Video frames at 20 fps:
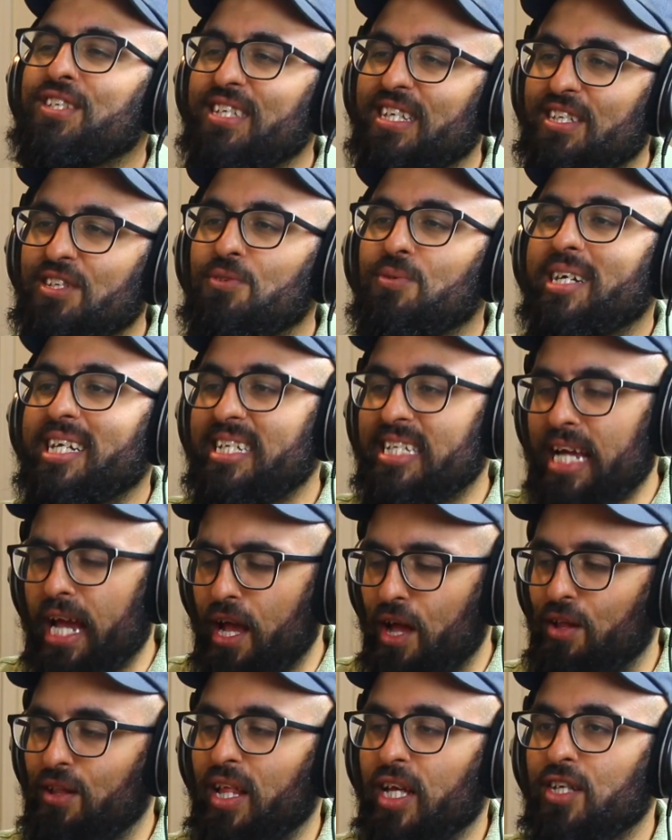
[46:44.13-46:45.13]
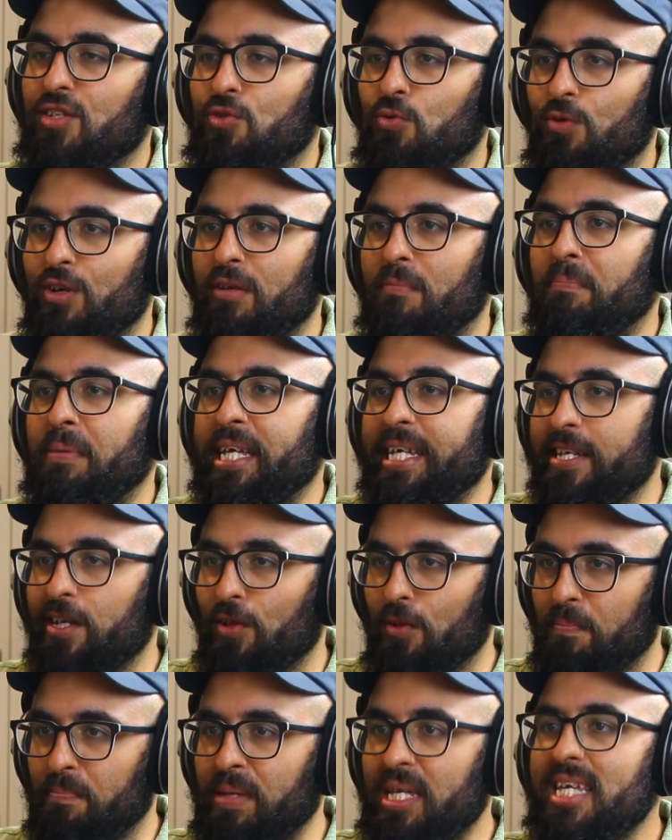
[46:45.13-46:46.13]
you can tell like Jordan
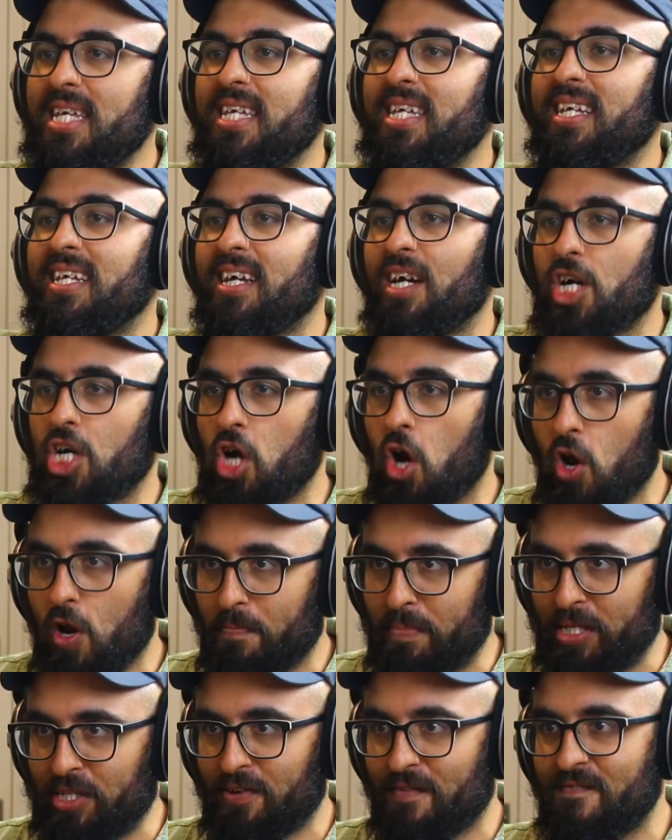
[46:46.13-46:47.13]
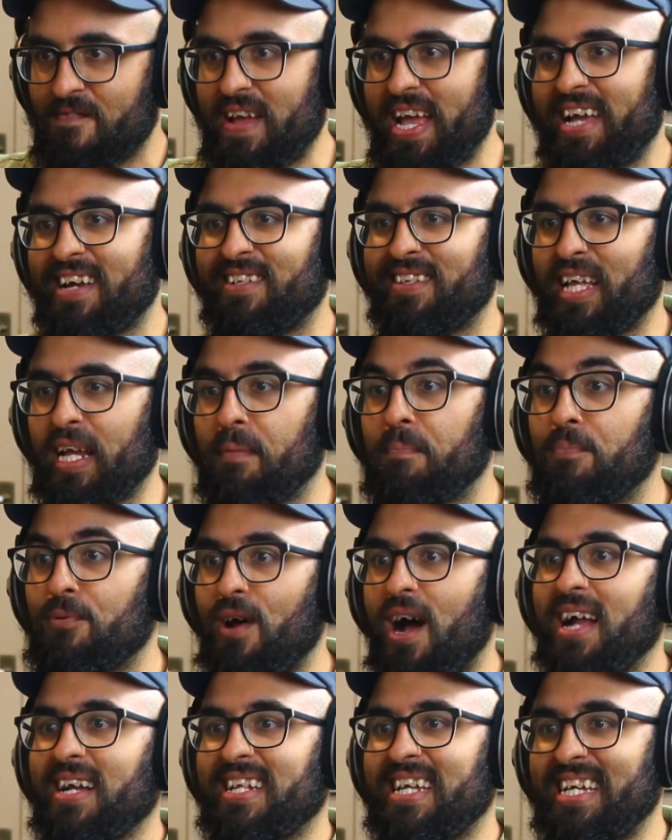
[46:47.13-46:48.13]
Peele, being a Carpenter fan, like
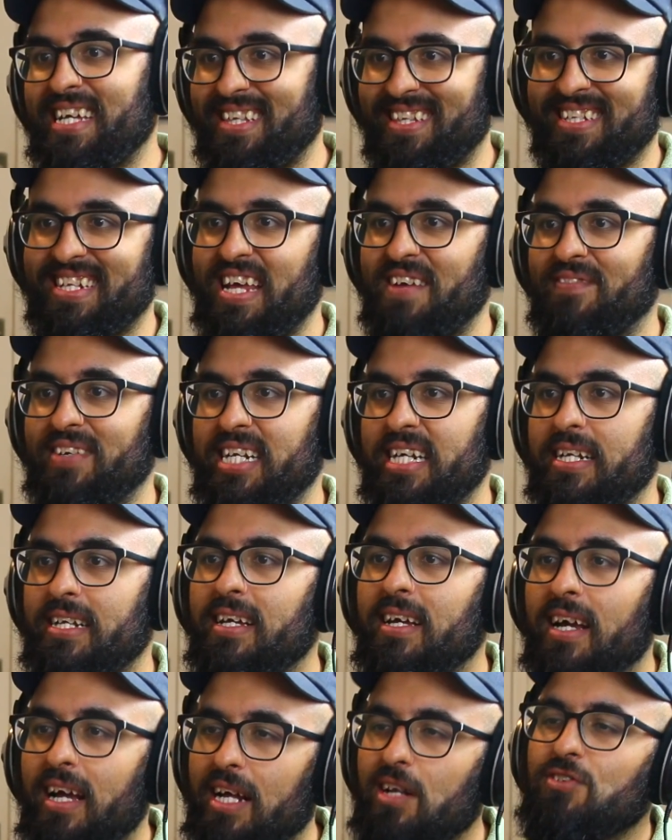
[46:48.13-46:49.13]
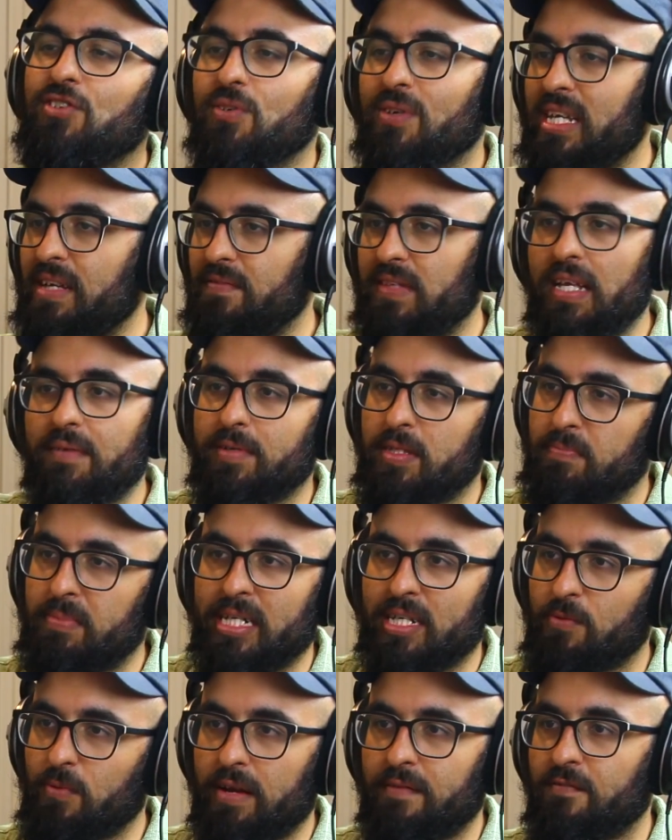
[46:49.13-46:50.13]
brought Keith David in. And also Keith David's
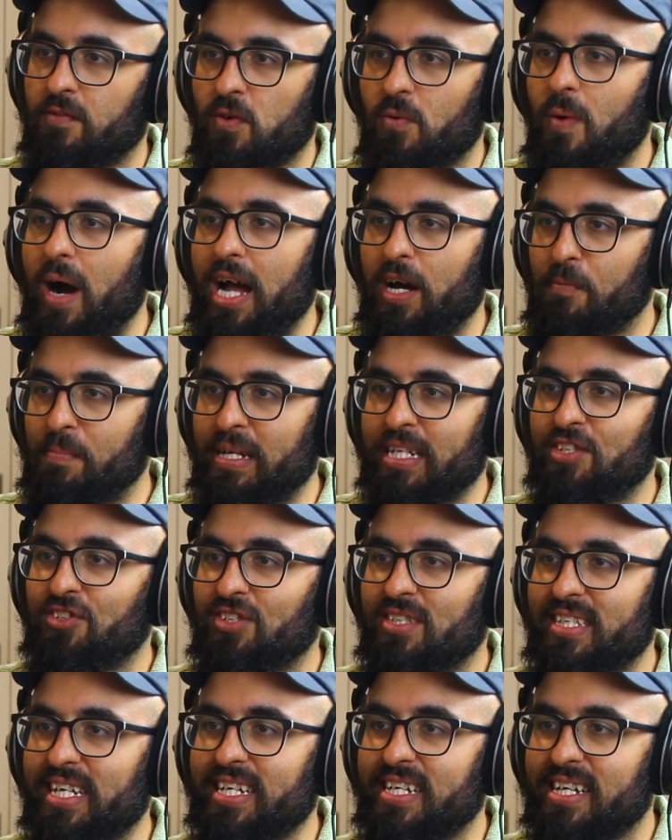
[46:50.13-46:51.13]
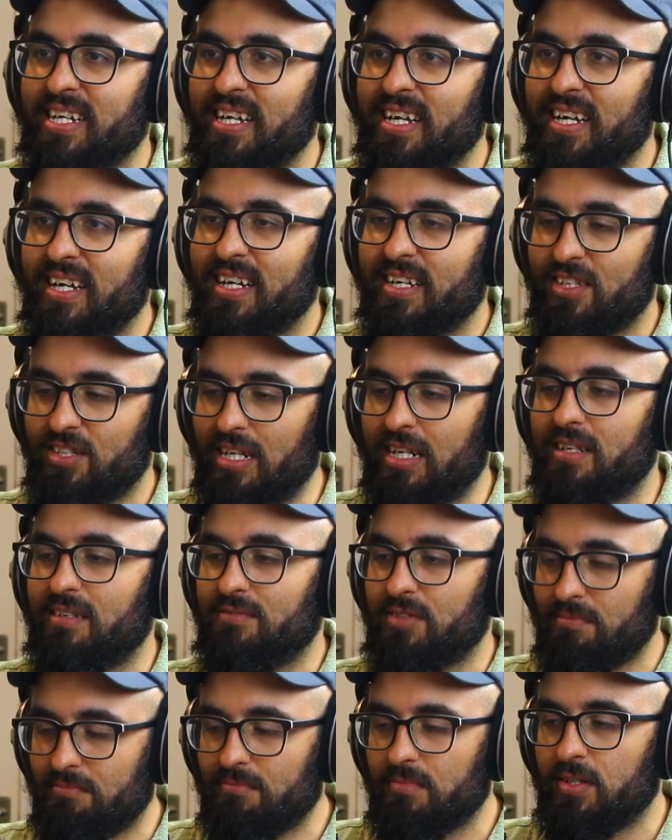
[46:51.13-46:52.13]
been great for a while, but it's just like
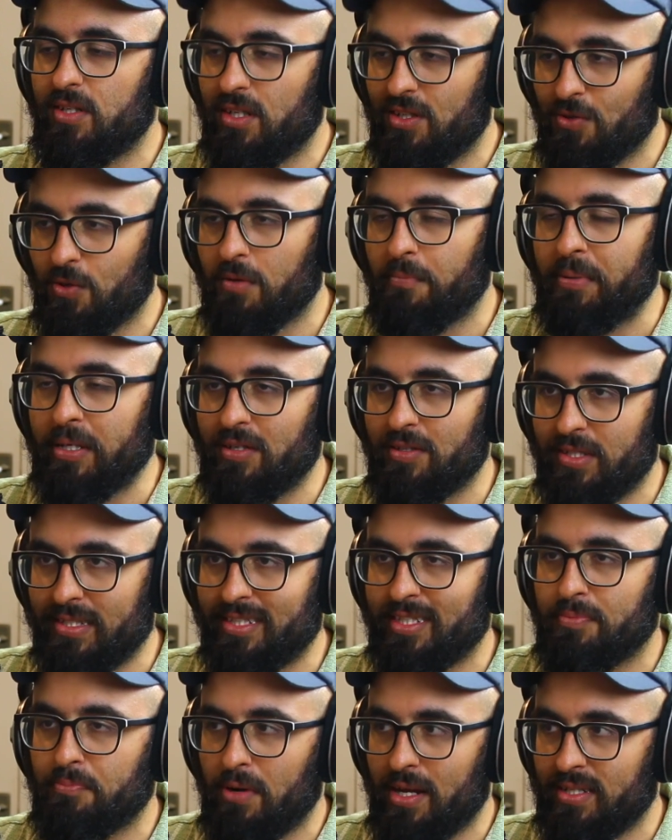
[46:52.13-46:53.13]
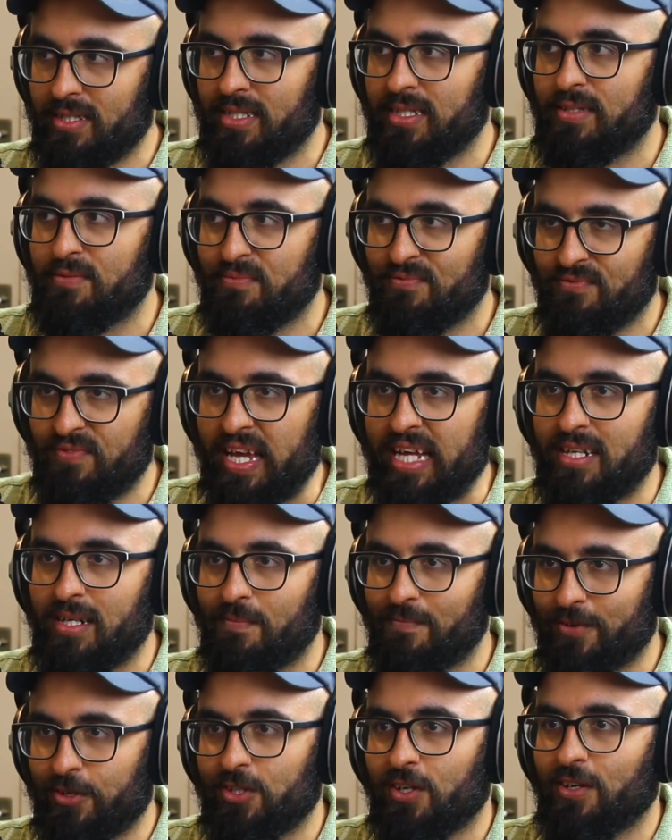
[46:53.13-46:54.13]
Jordan Peele's expressed his
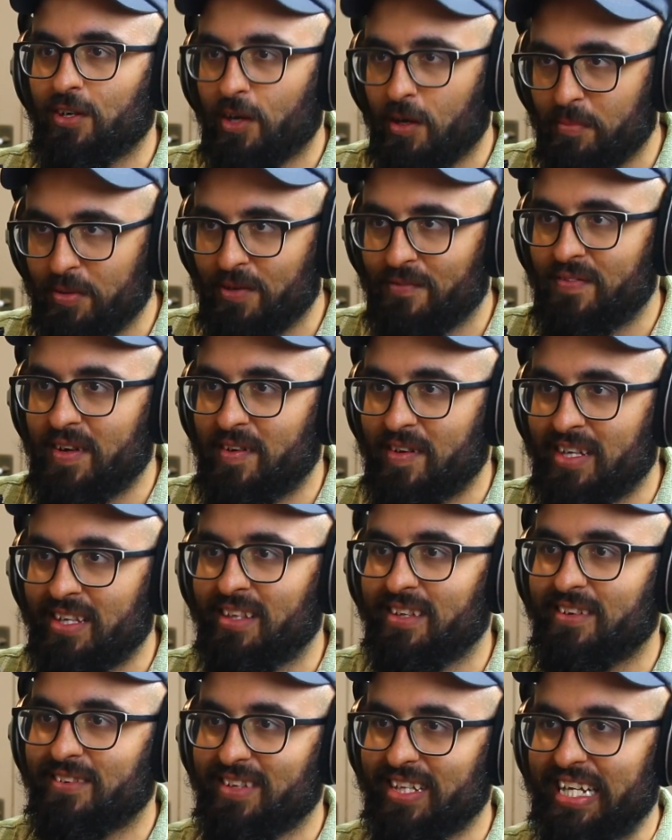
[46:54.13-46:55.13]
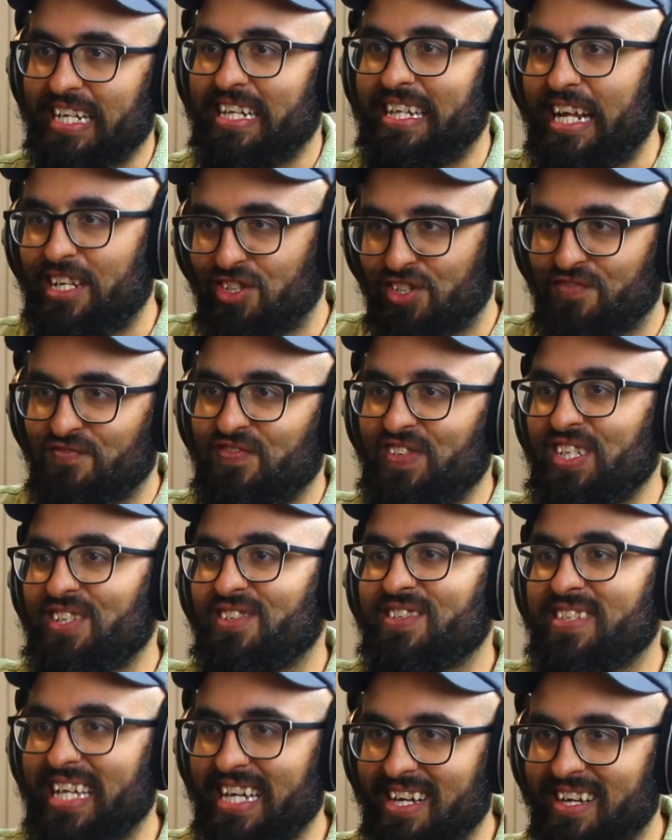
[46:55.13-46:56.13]
fandom for John Carpenter very clearly, and that just
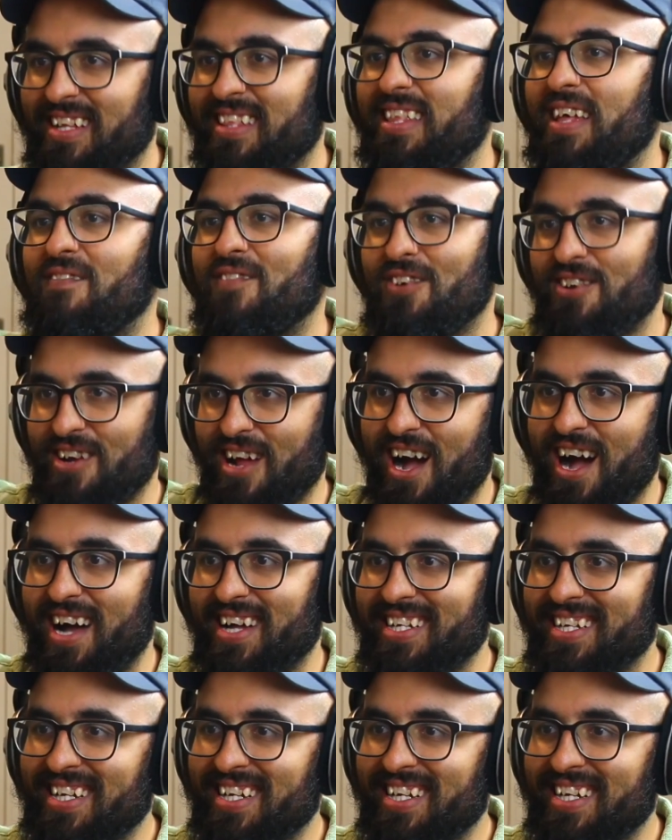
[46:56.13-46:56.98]
feels like a clever nod.